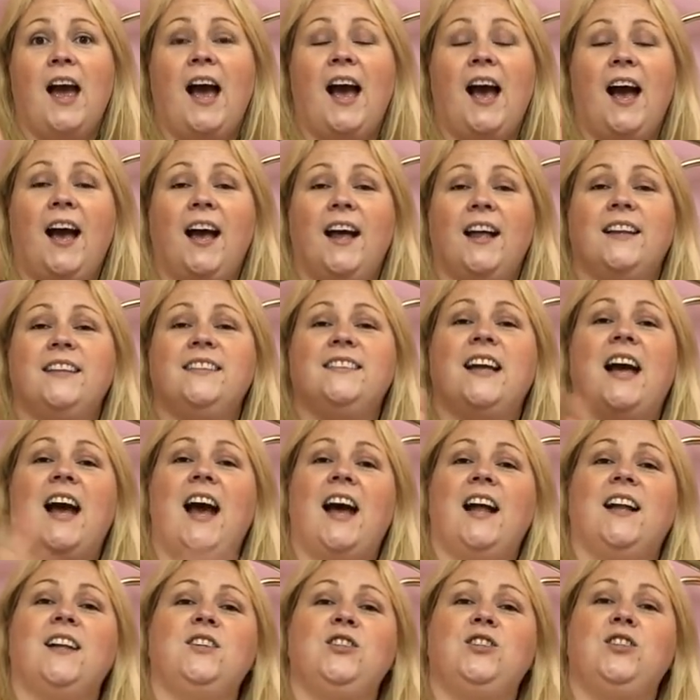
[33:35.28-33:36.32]
And
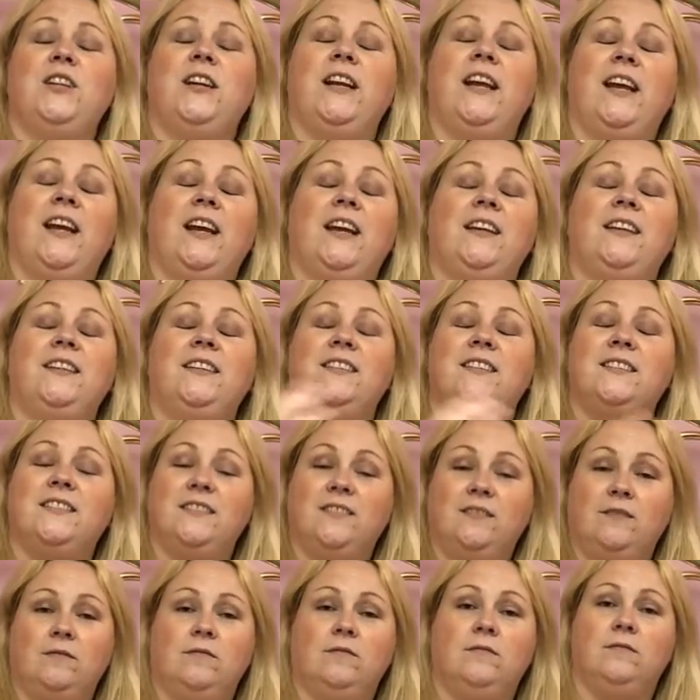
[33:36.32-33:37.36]
actually
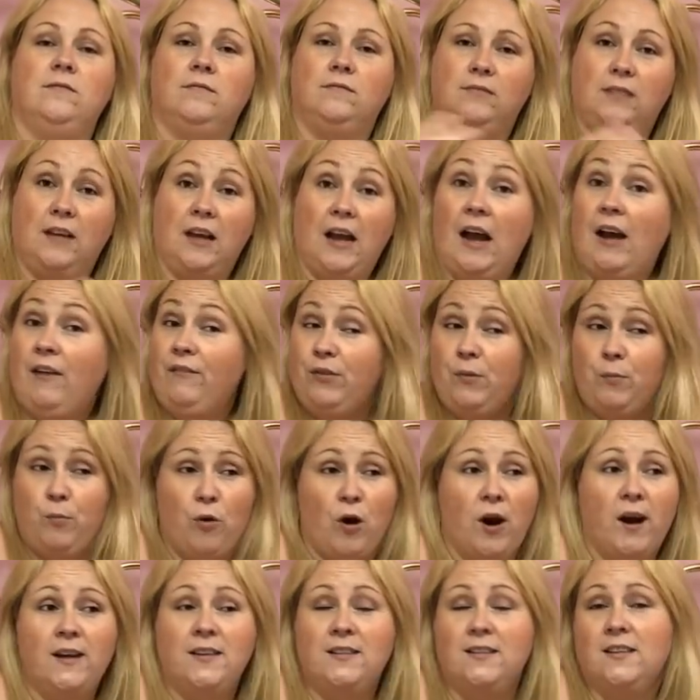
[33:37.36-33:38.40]
have the
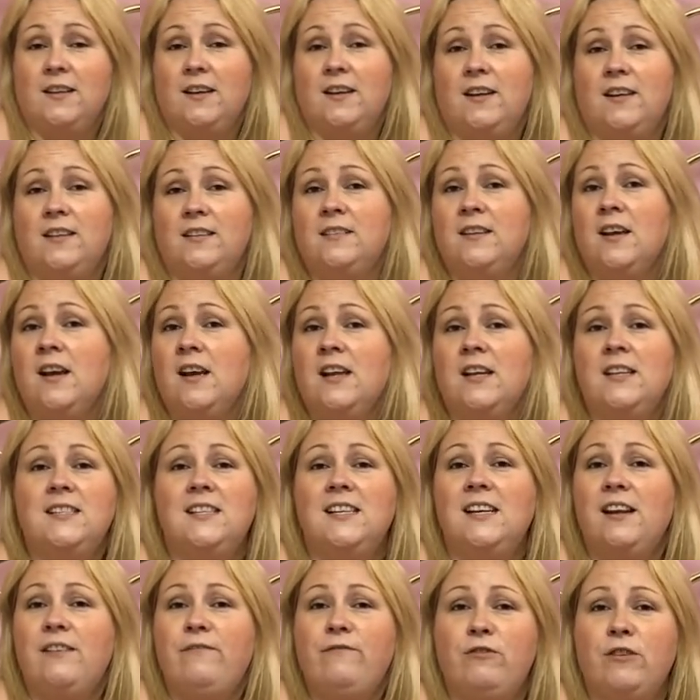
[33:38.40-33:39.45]
prices,
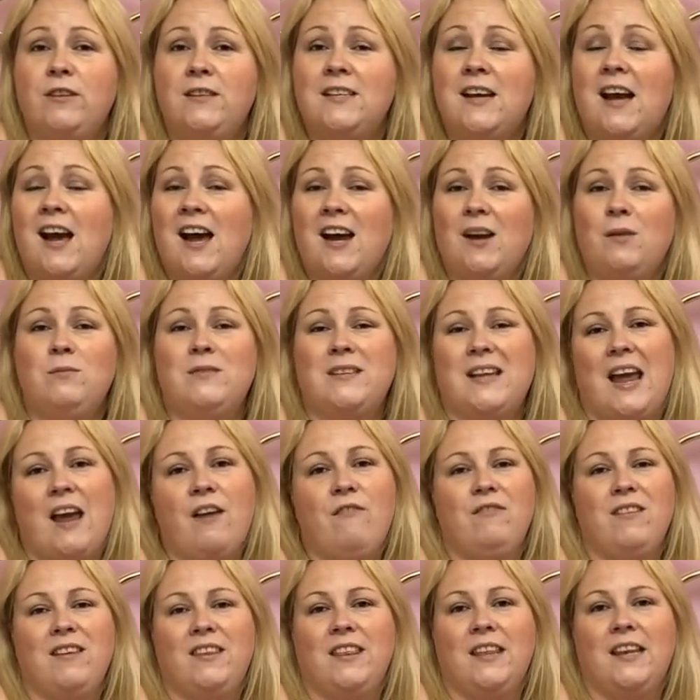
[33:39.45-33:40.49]
delivery times,
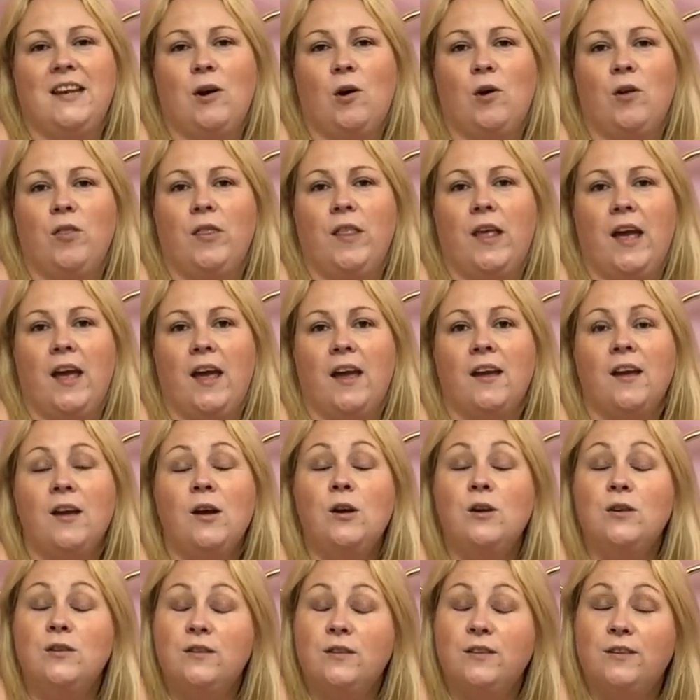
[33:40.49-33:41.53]
everything on there.
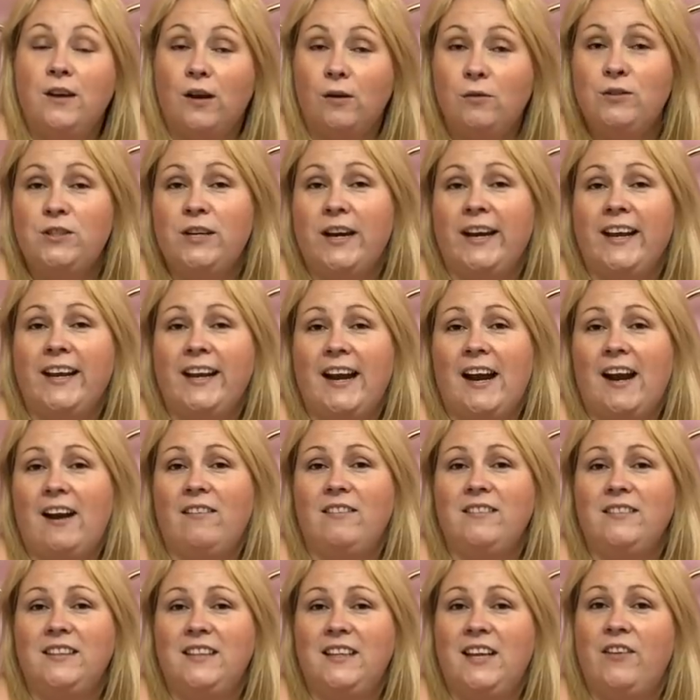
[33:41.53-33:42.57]
So go check it
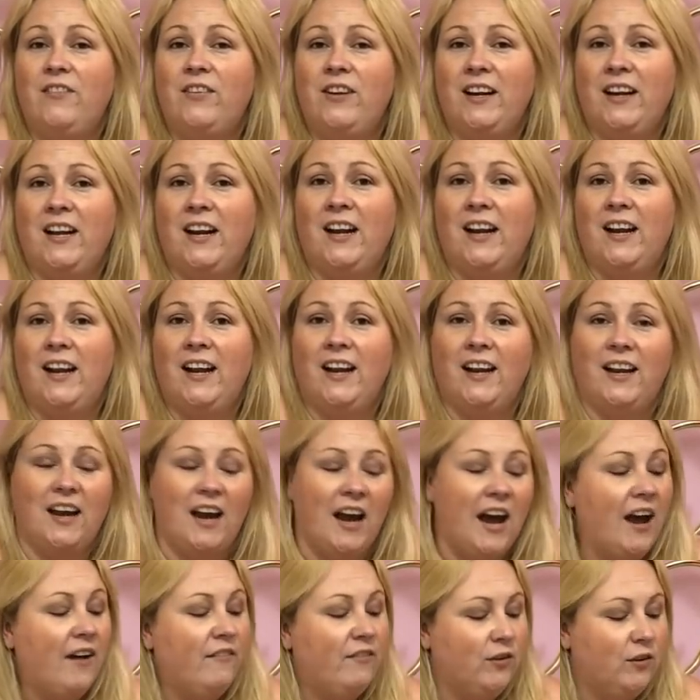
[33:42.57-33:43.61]
out. Give it a click.
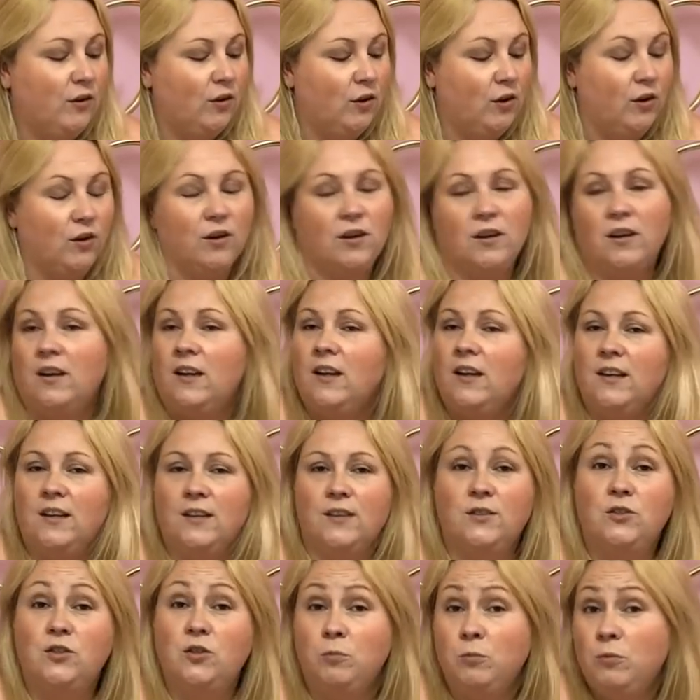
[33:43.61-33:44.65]
Have a look.
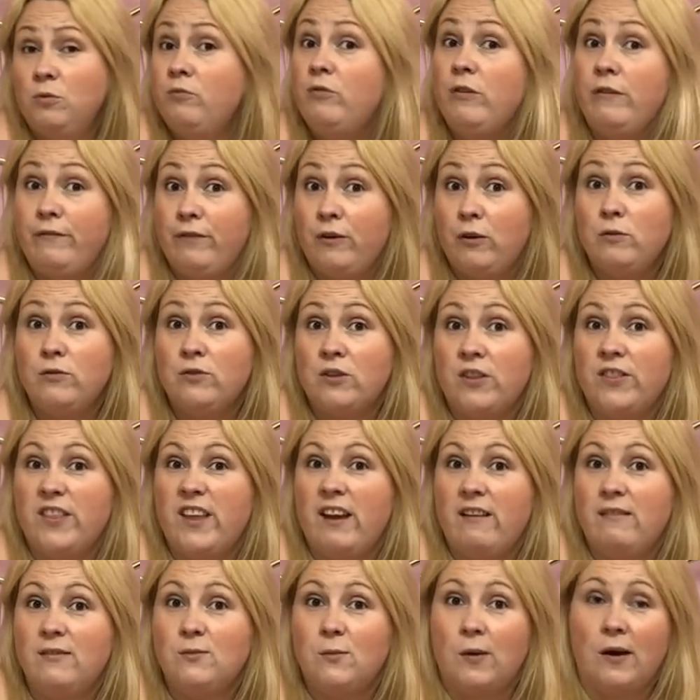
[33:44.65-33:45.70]
Some reviews on
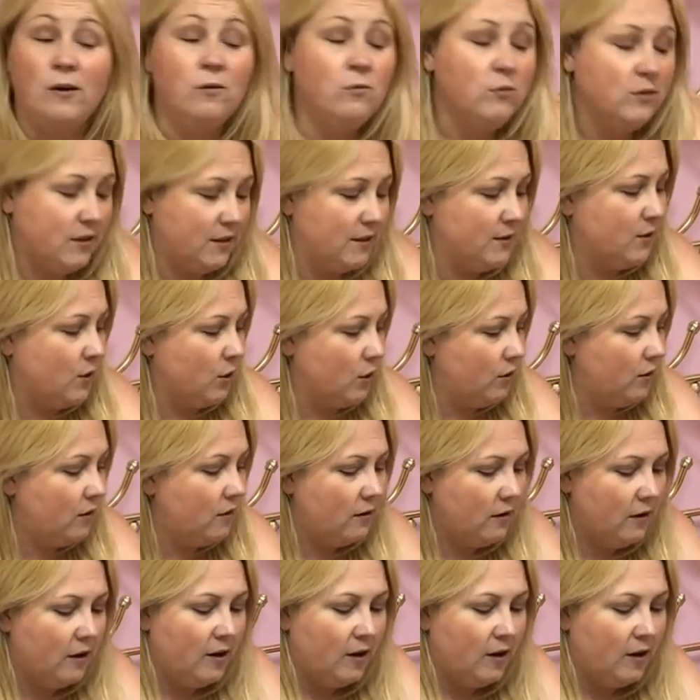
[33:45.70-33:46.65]
there as well, which is good.